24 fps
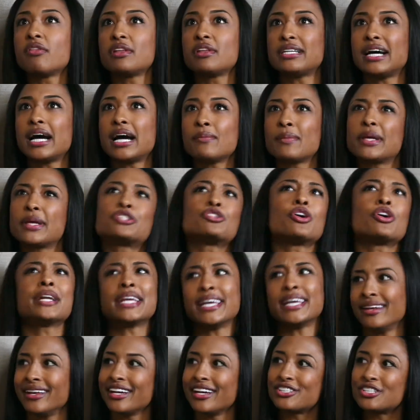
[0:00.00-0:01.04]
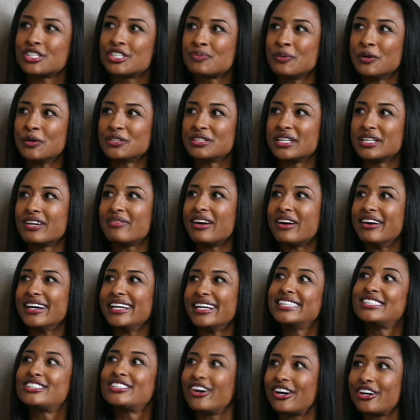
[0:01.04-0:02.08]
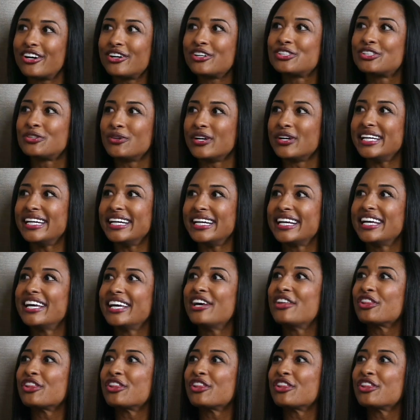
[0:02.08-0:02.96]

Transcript: the time. Like, John Anik just posted about his daughter joining